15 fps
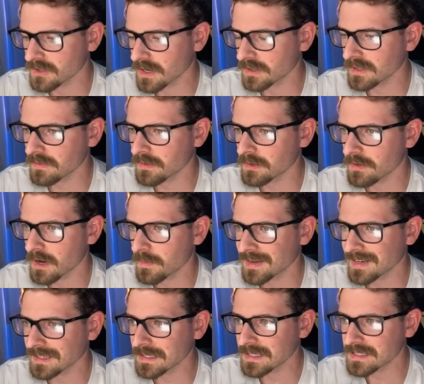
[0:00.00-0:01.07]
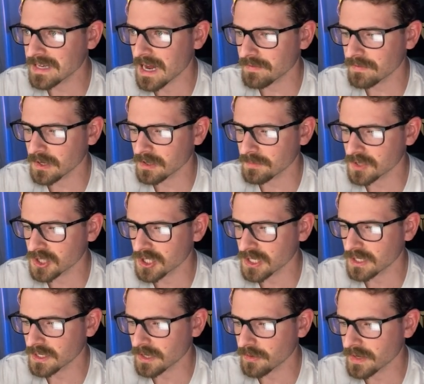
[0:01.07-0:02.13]
I definitely recommend at least having on the
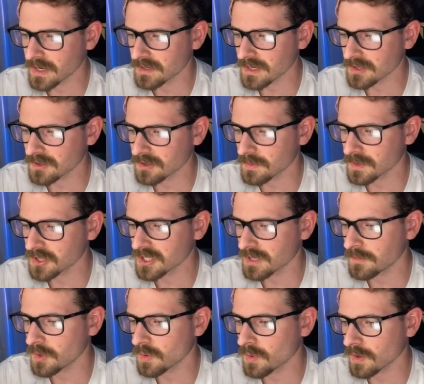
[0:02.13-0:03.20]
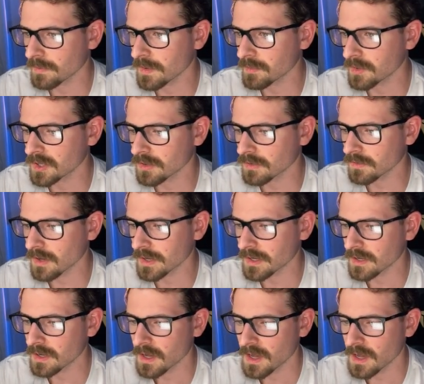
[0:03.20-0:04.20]
machine. I don't think it takes too much CPU or memory to run.